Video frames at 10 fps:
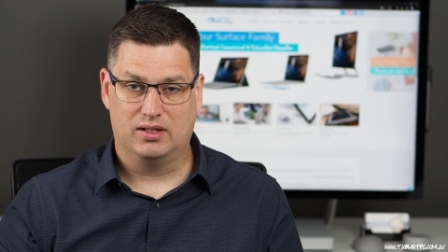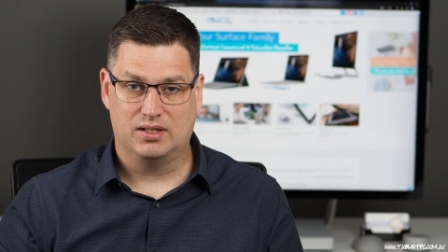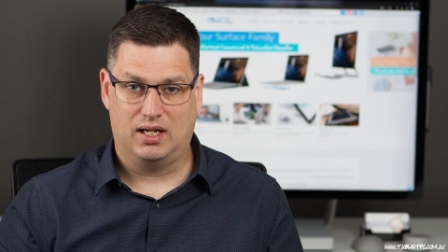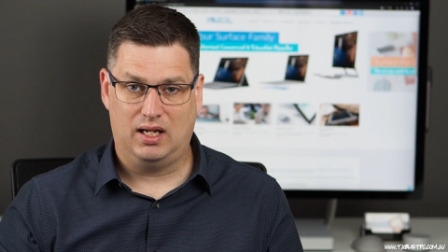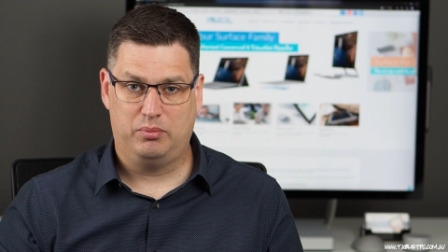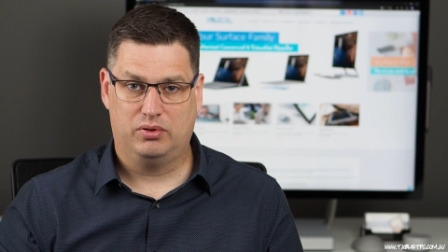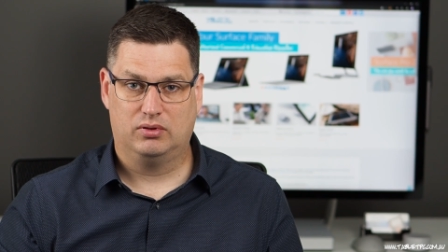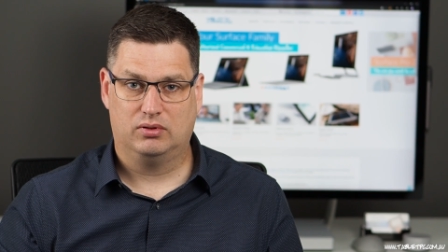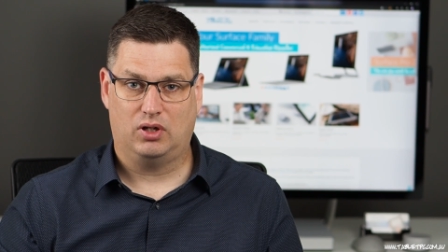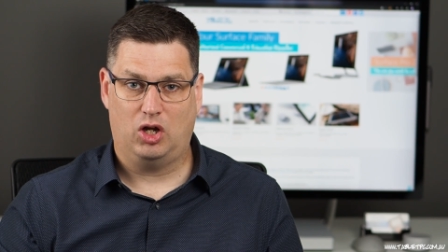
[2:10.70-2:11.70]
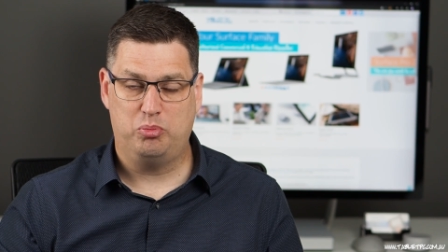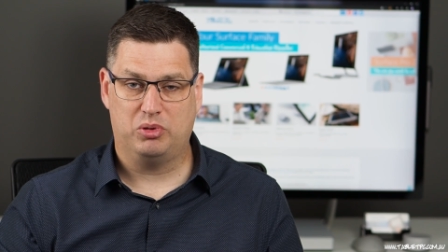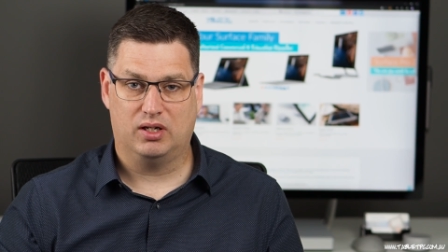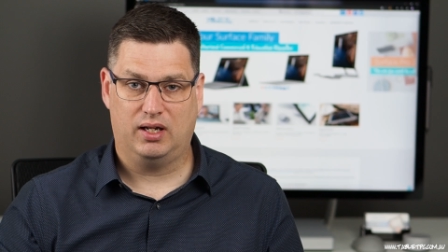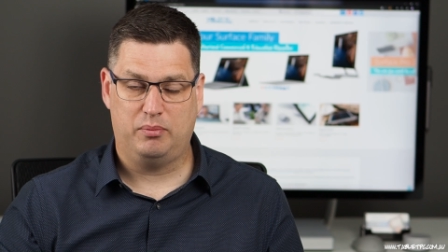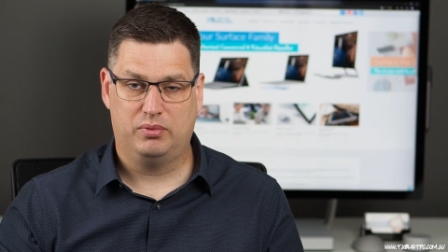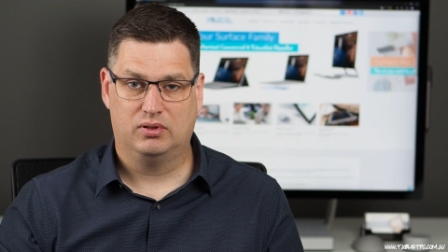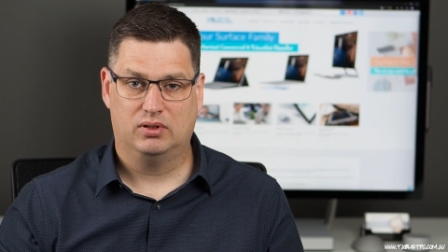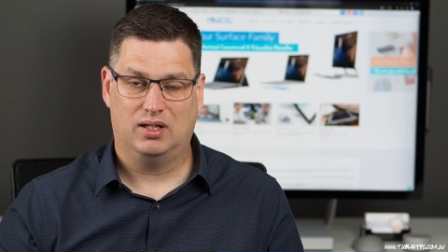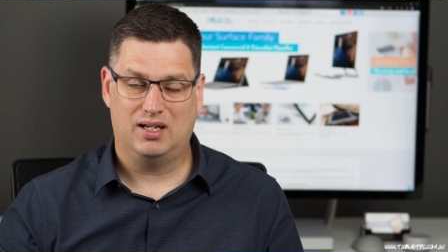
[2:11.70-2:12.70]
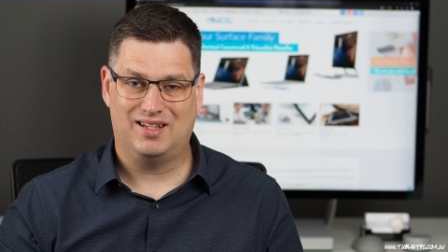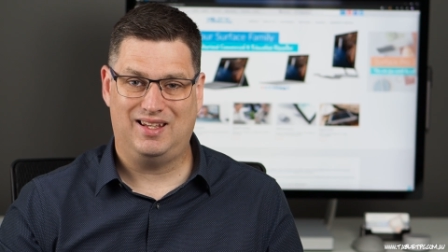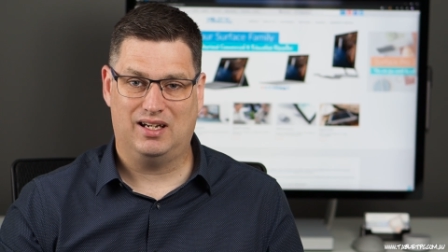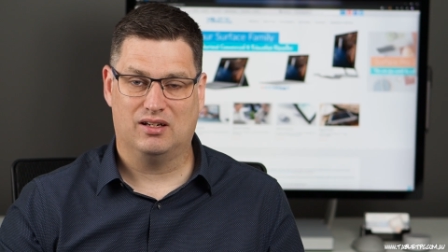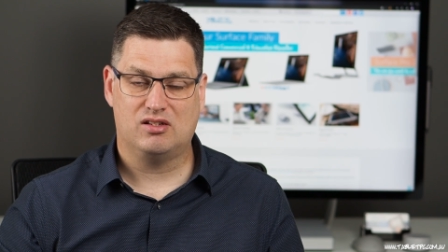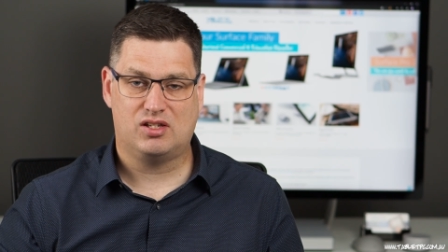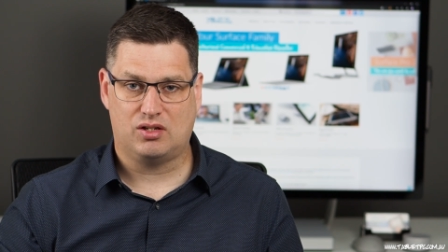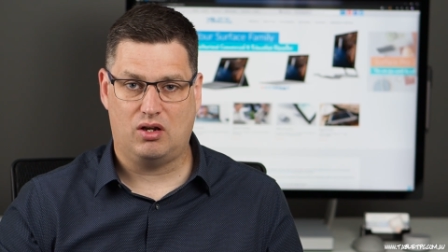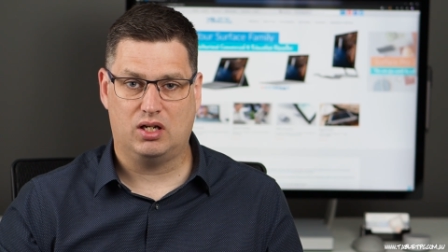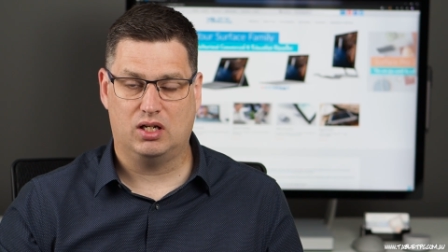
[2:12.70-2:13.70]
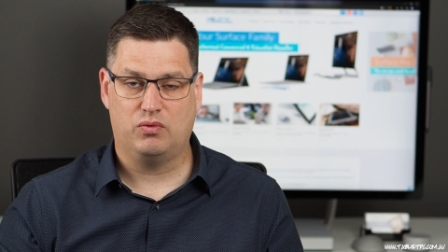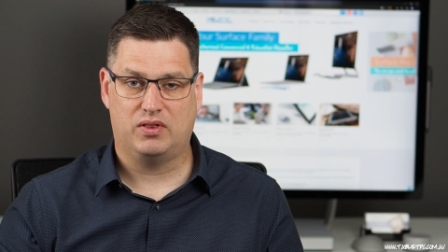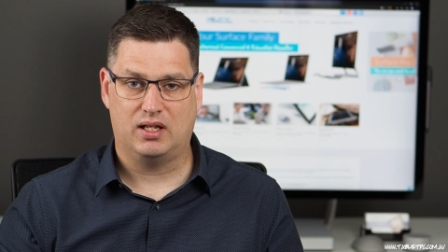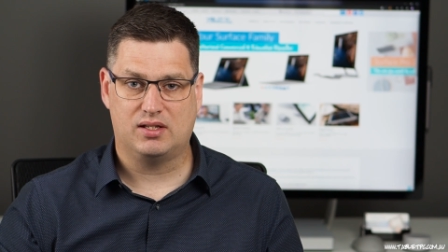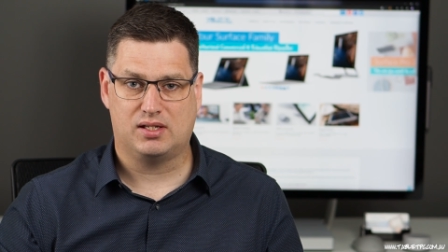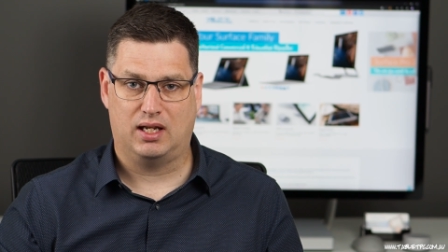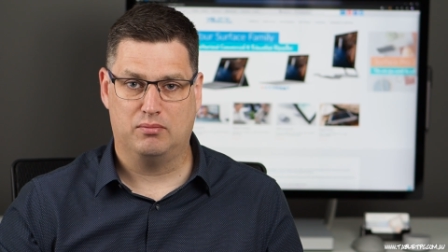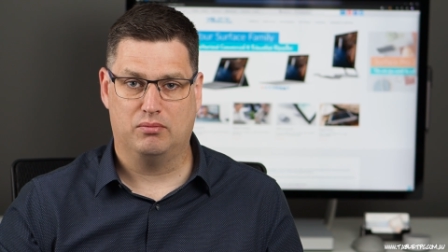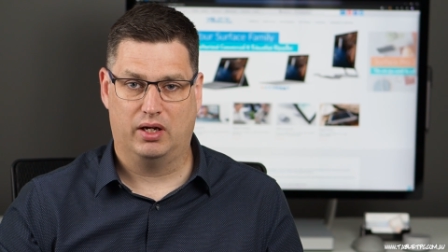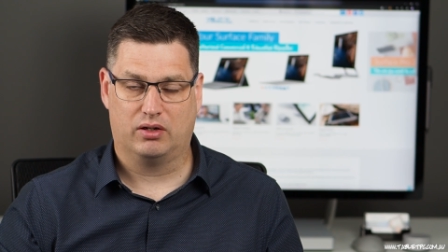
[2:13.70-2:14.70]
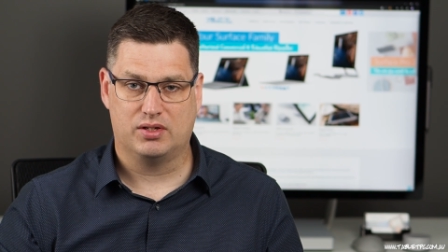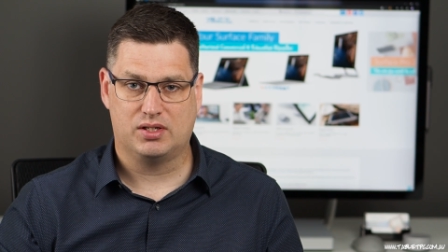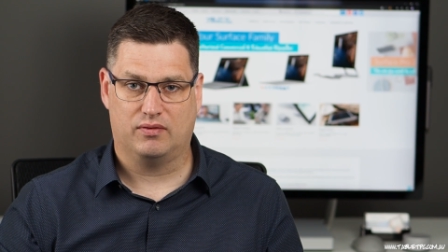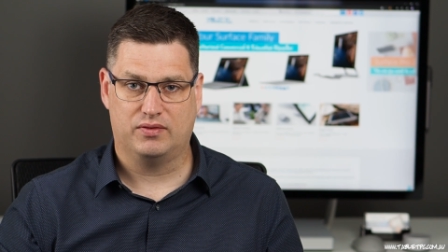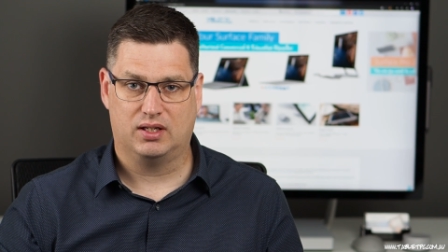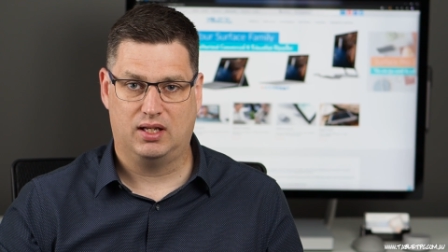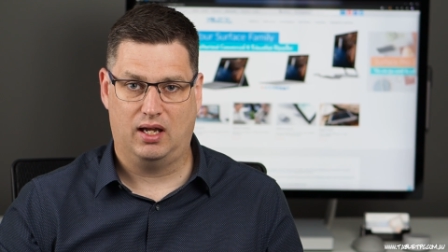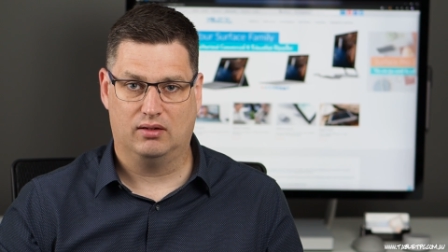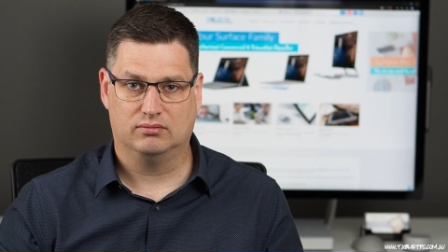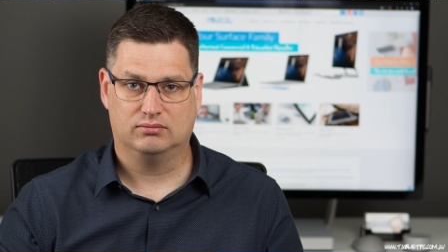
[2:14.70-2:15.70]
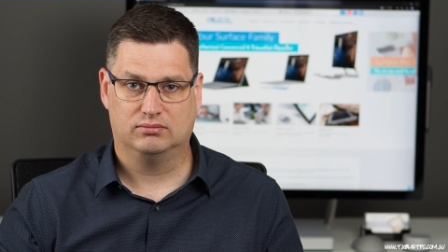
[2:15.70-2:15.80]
this app, open it up, and again, sign in with that same Microsoft account.